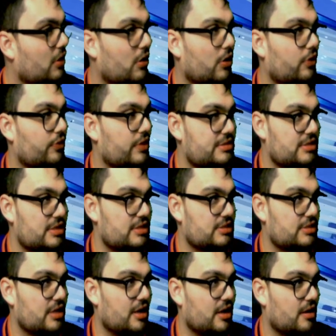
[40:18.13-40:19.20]
Oh, this is
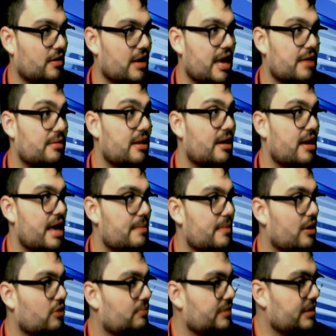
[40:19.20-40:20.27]

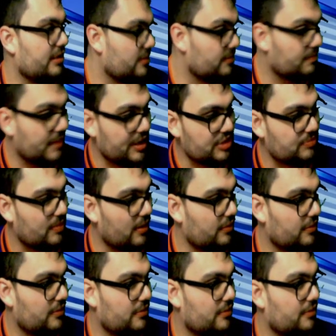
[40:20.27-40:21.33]
MLB baseball?
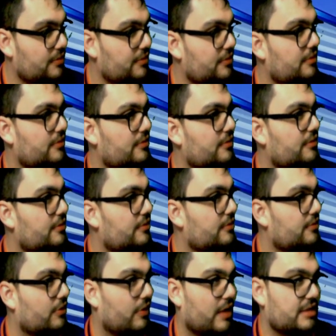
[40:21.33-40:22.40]

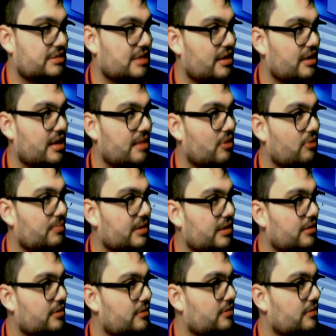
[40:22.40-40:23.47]
No, that's not an
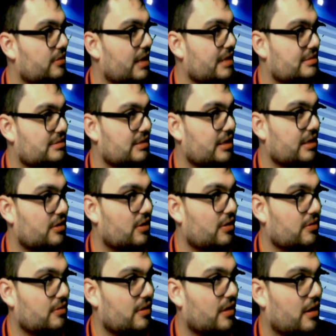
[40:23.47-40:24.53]
MLB. That's like
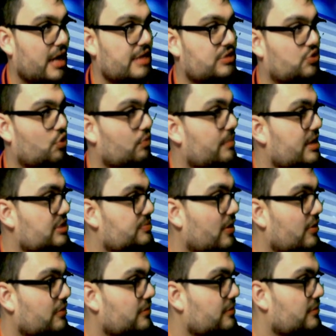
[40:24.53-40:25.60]
high school baseball.